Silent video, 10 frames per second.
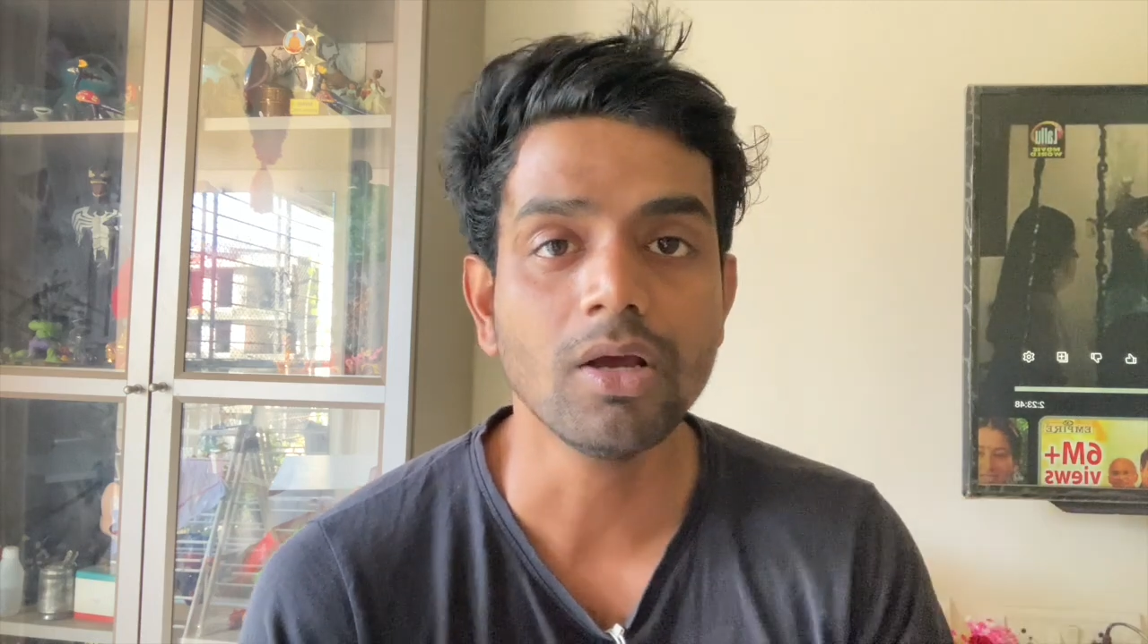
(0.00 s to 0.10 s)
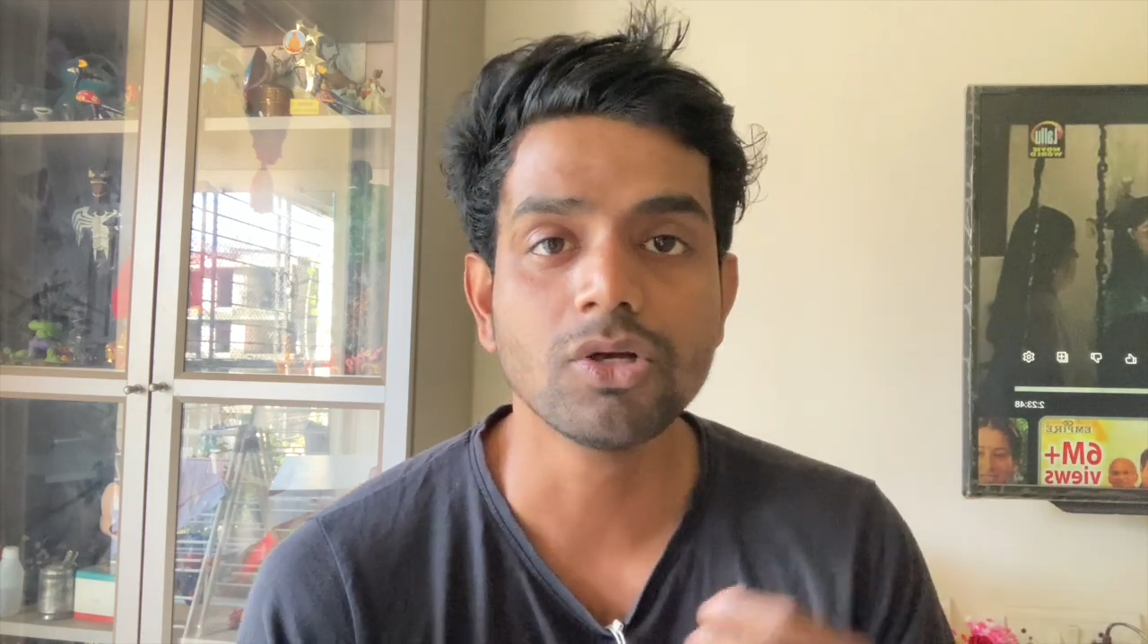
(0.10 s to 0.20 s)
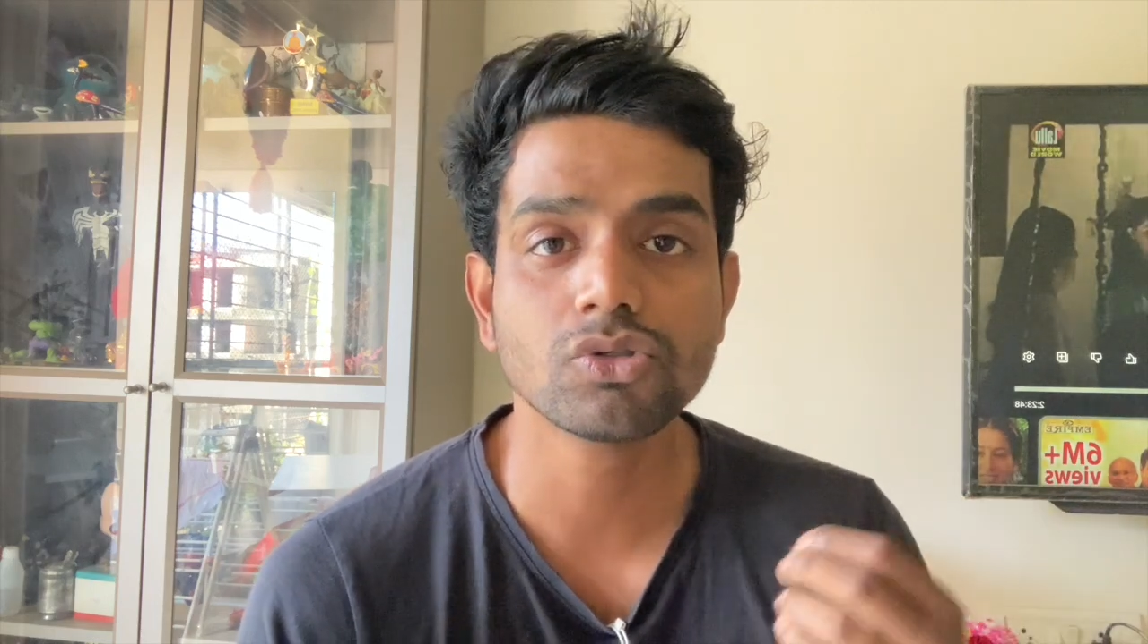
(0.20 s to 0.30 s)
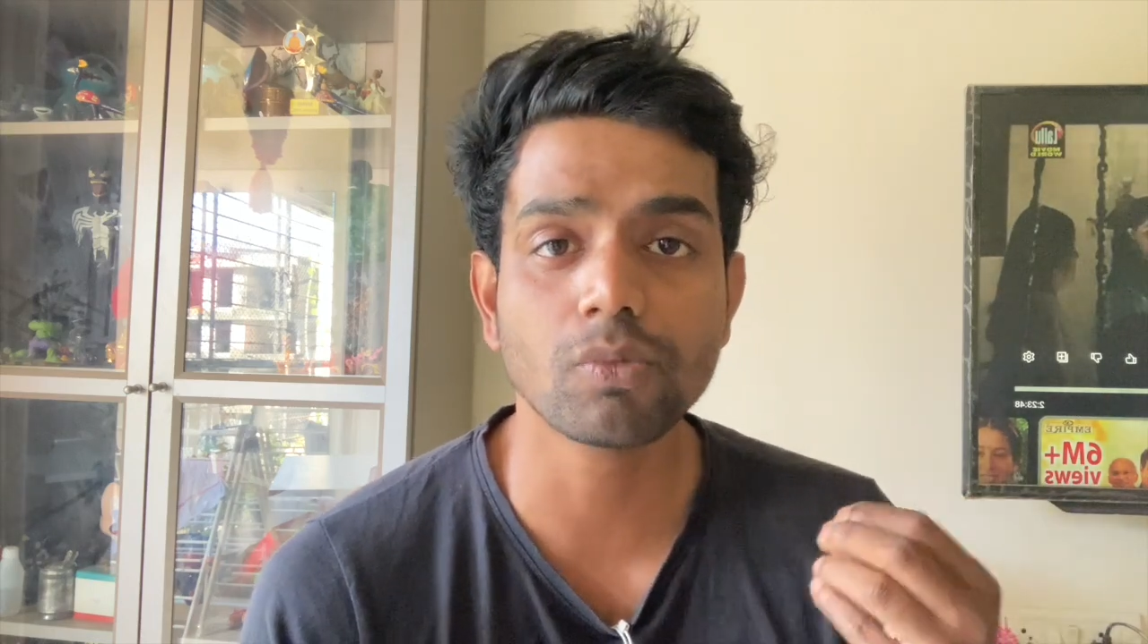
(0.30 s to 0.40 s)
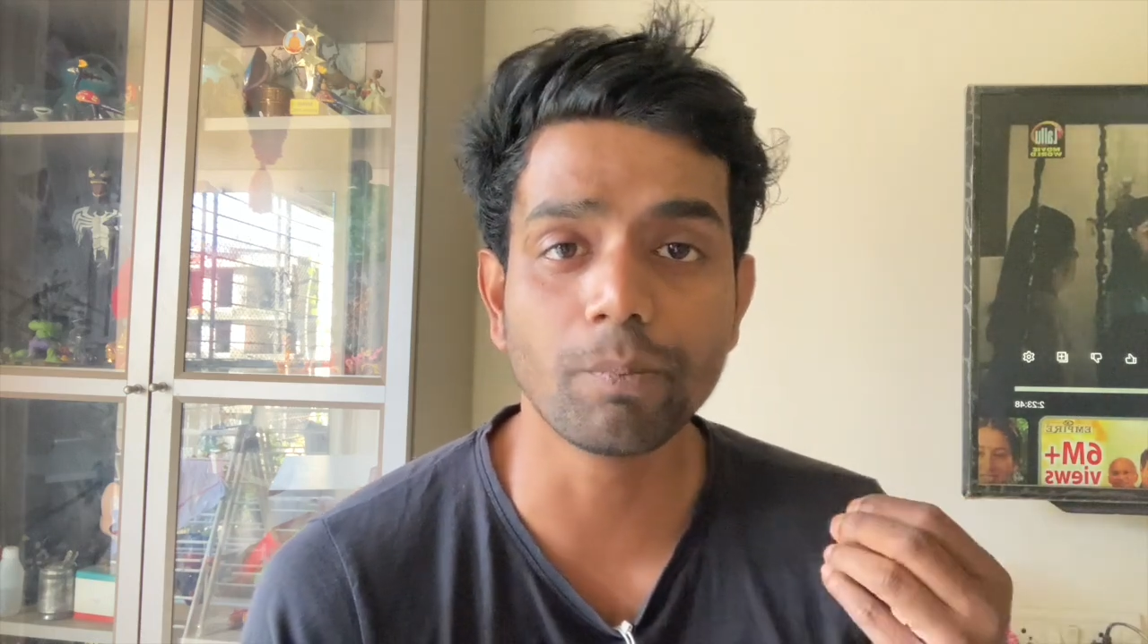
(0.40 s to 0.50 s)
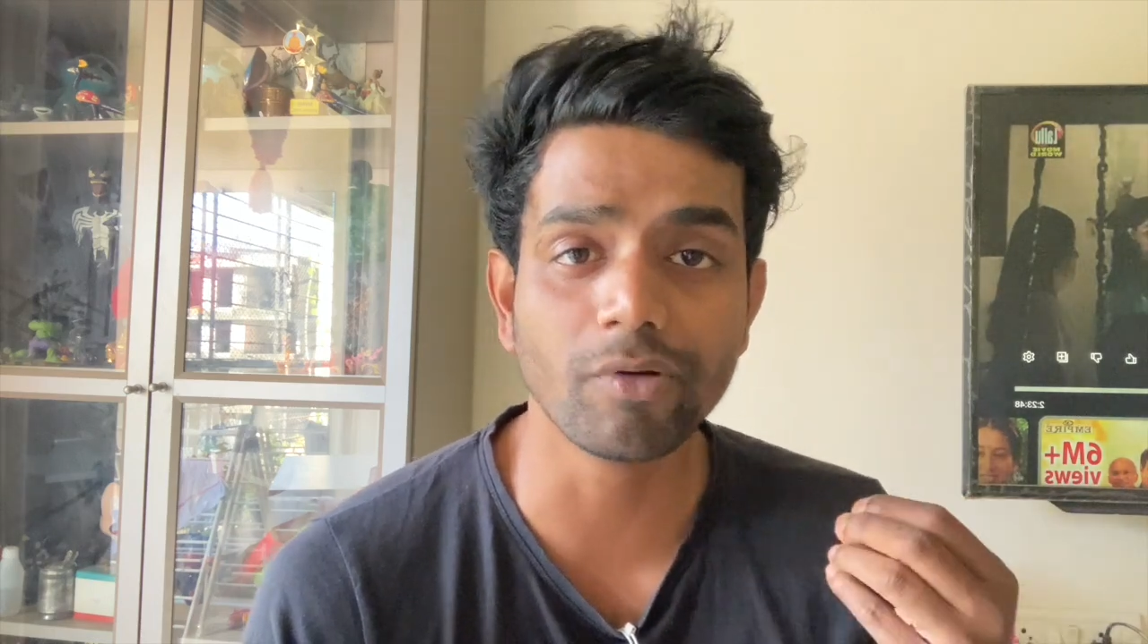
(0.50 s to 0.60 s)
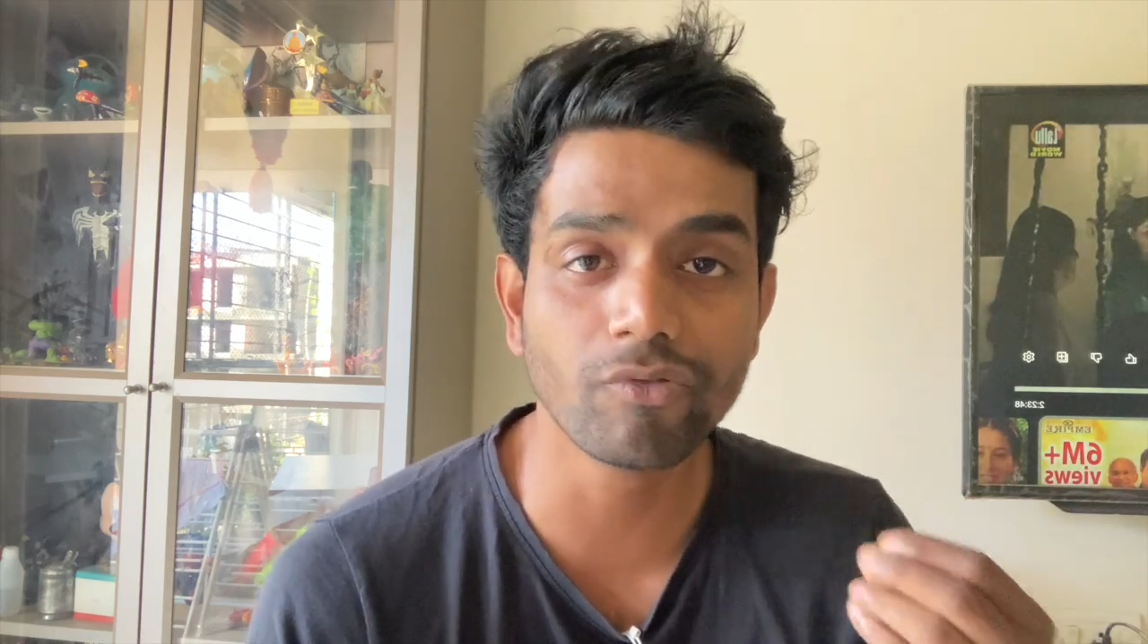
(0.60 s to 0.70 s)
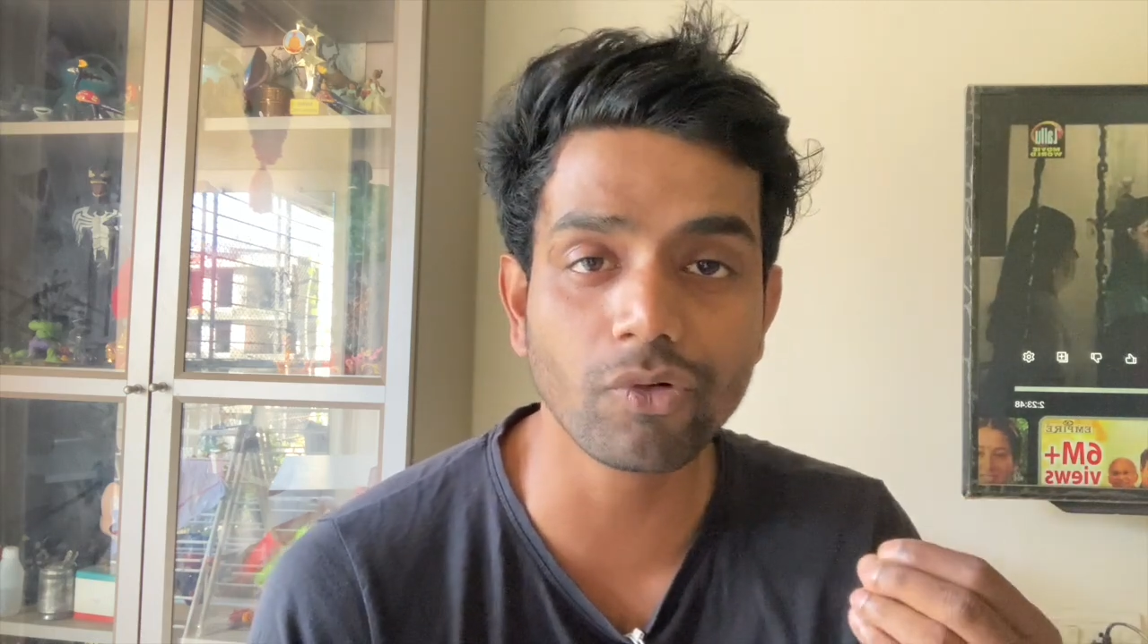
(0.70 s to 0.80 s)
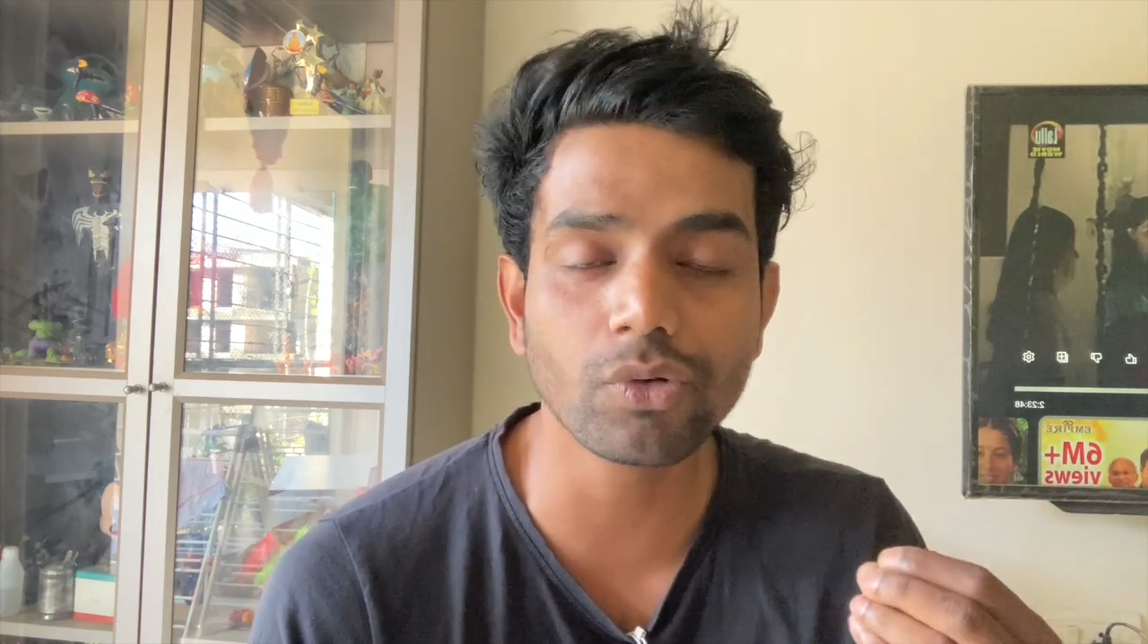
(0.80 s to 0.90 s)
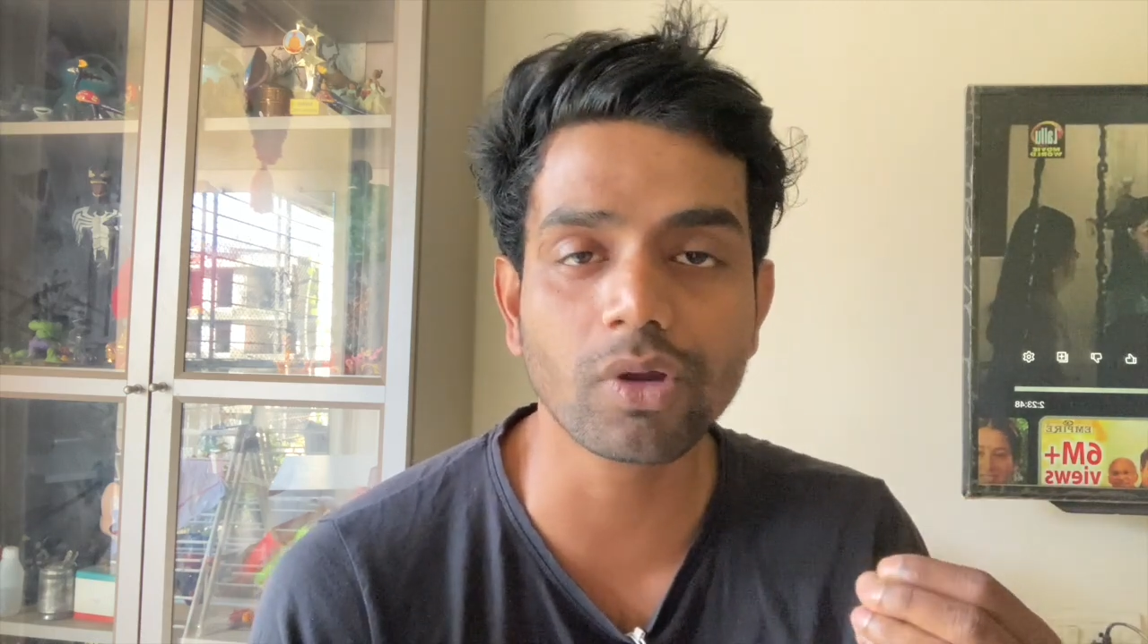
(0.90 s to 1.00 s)
So
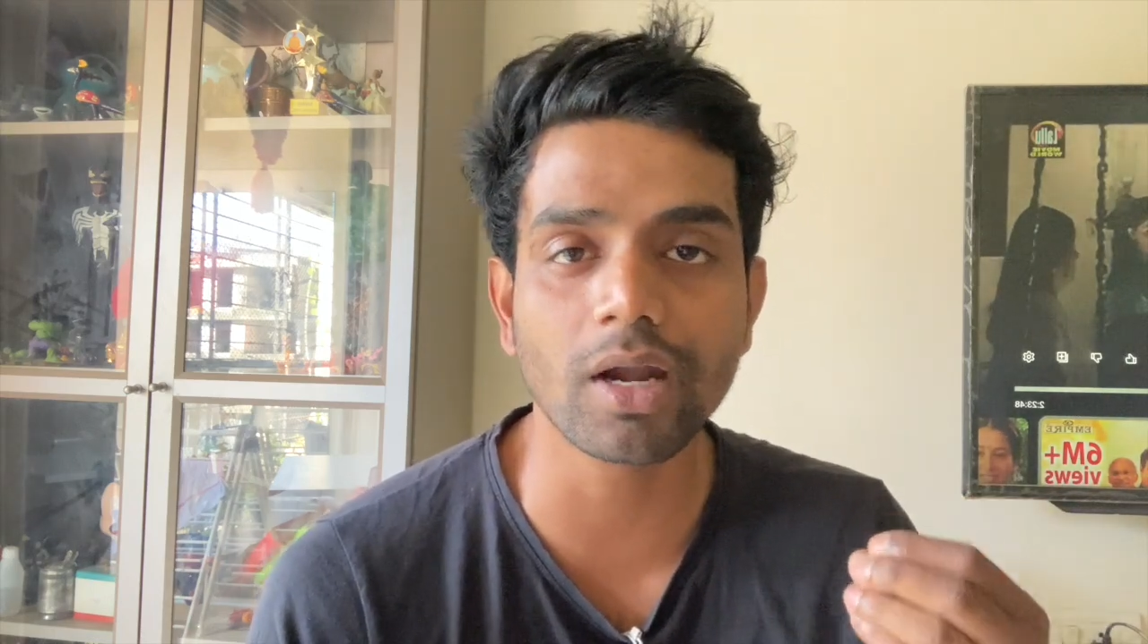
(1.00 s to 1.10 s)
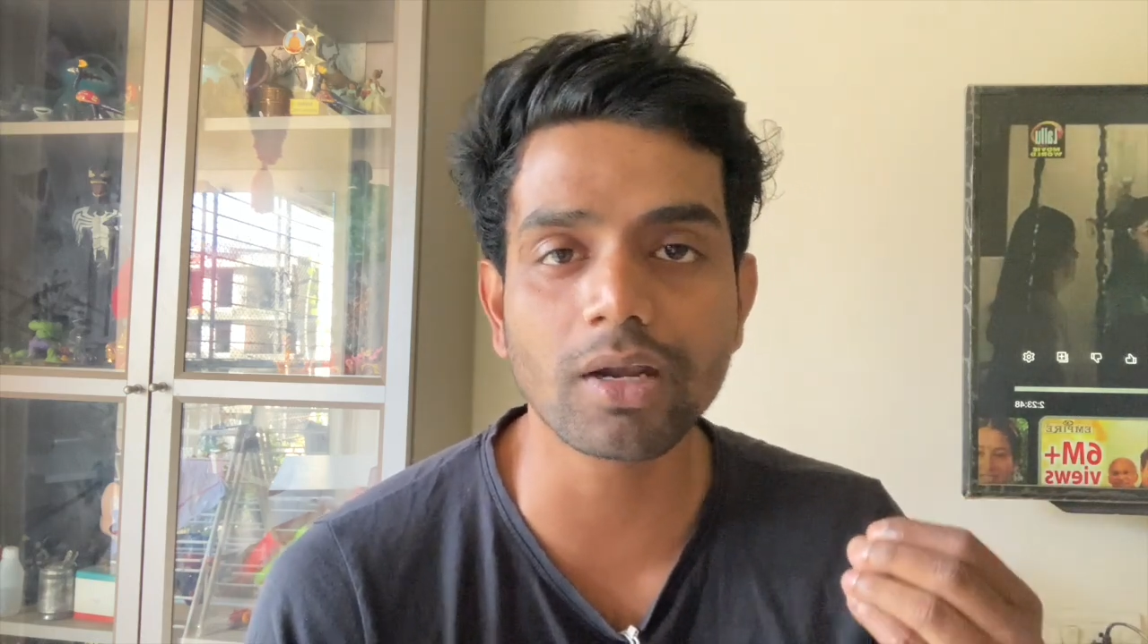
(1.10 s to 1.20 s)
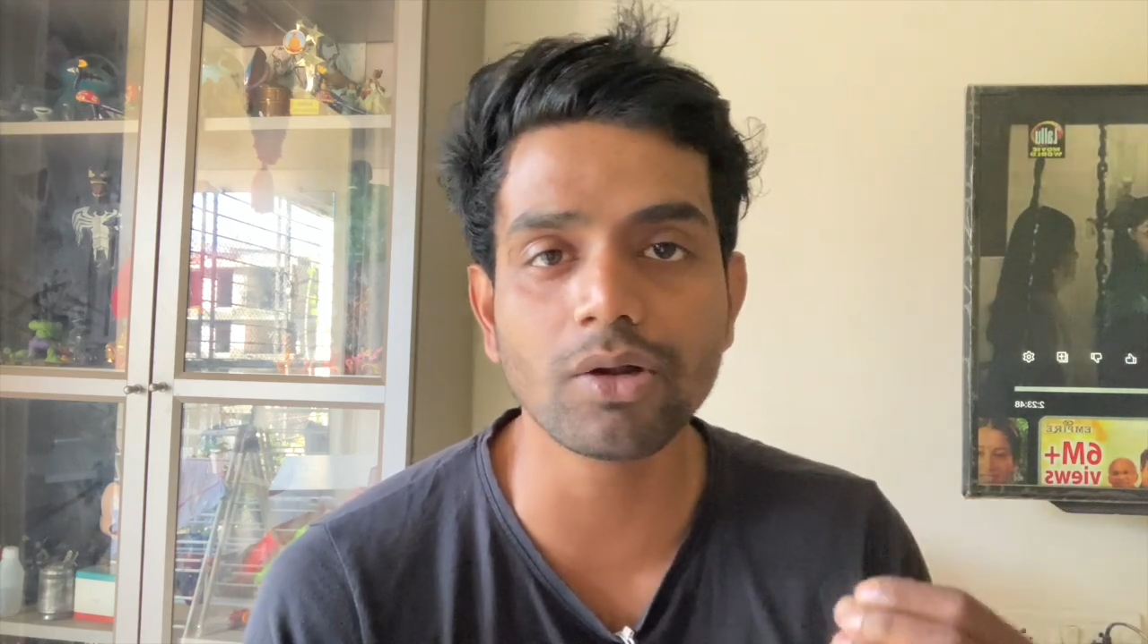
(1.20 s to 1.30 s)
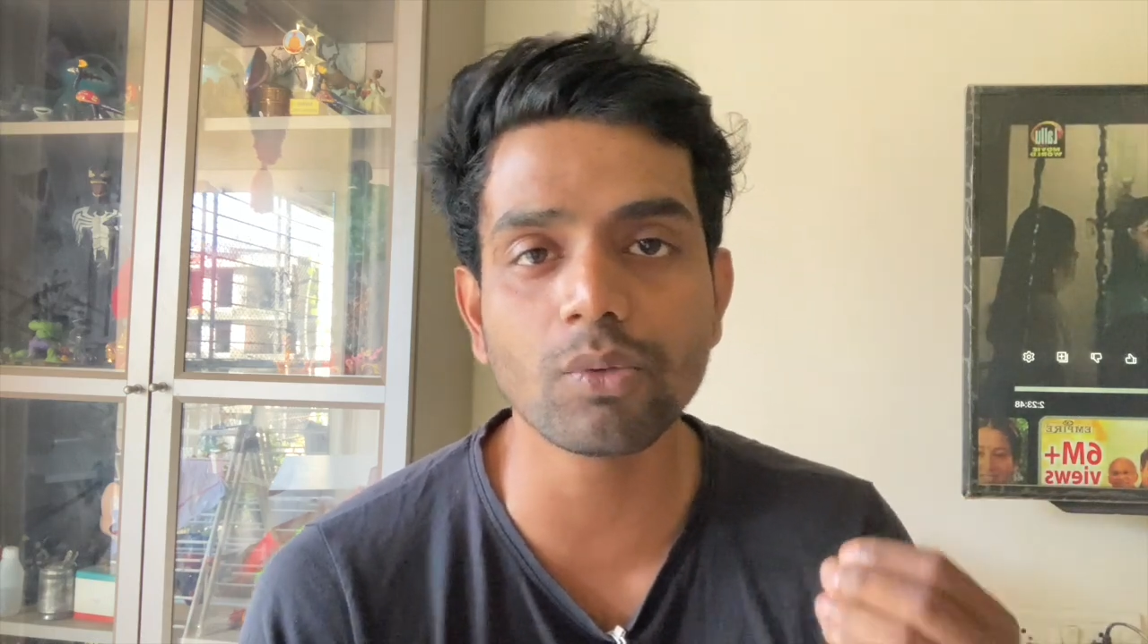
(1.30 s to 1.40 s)
before you get into